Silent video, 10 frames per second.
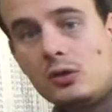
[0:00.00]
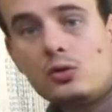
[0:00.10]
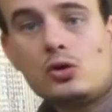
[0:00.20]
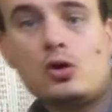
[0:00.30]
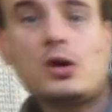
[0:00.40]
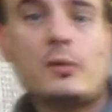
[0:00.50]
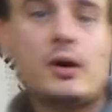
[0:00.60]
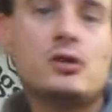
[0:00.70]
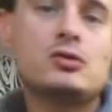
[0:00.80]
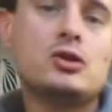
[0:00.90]
to talk
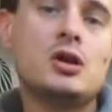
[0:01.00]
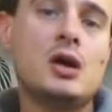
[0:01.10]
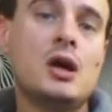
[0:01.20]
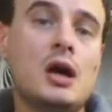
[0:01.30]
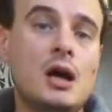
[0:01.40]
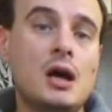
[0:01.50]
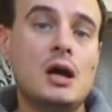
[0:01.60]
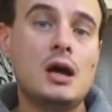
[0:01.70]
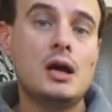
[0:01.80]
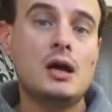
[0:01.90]
about,
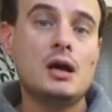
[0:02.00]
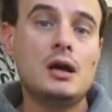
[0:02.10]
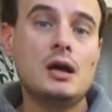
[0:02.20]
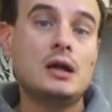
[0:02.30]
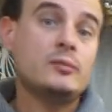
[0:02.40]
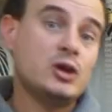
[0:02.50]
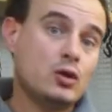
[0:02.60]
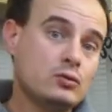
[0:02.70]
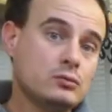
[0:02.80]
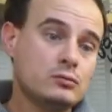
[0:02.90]
uh, let me
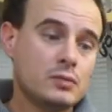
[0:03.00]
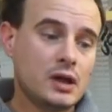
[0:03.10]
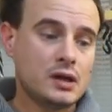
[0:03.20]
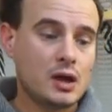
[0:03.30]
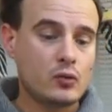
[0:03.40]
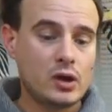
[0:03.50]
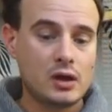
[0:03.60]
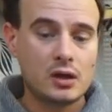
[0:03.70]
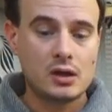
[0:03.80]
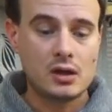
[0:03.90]
know and I will
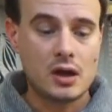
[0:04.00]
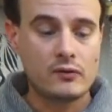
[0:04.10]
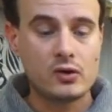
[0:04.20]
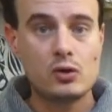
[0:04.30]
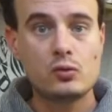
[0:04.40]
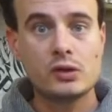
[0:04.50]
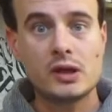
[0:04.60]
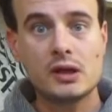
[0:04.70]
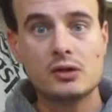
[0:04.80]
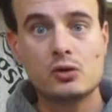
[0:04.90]
uh, have a look what
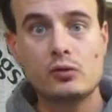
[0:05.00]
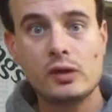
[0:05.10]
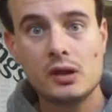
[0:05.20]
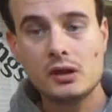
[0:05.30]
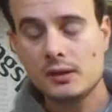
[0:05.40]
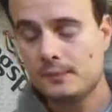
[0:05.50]
I can do with it.